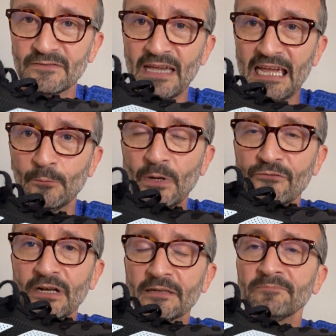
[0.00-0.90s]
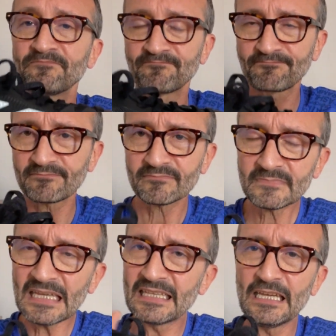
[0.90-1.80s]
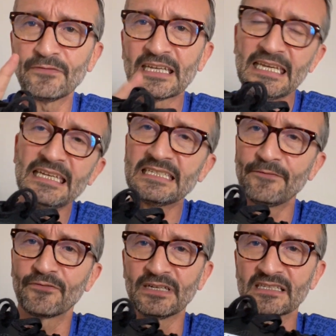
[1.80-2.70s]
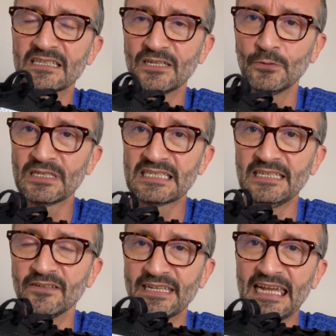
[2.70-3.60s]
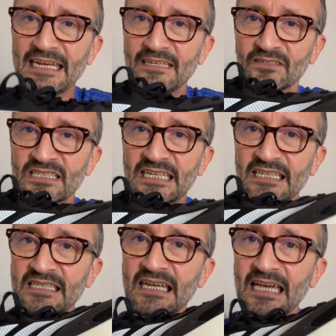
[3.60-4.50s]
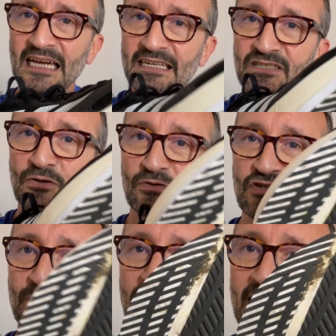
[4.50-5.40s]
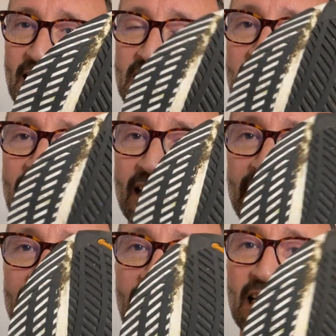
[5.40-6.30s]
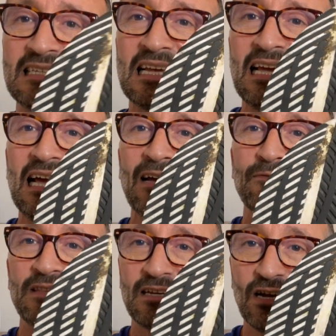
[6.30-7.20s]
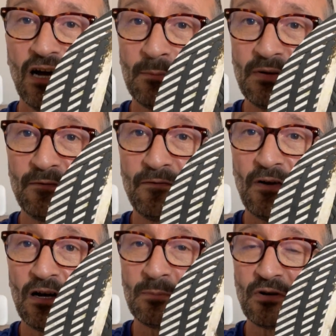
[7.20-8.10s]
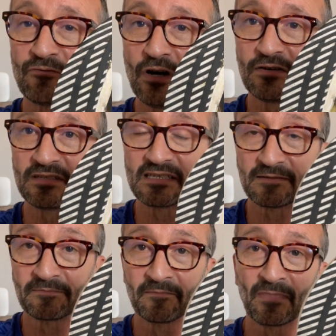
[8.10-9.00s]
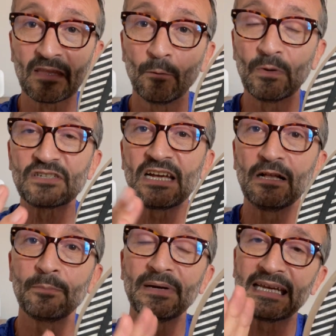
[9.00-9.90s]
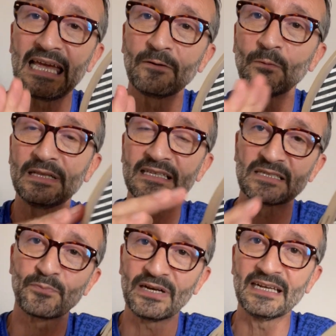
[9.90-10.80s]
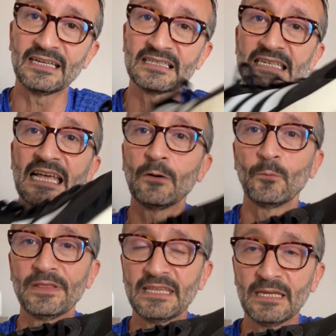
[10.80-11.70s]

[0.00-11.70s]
of how we run. The other key difference you would have seen on the Adios 6 had a torsion plate. These have the carbon fiber rods, which help again with the springiness and help with the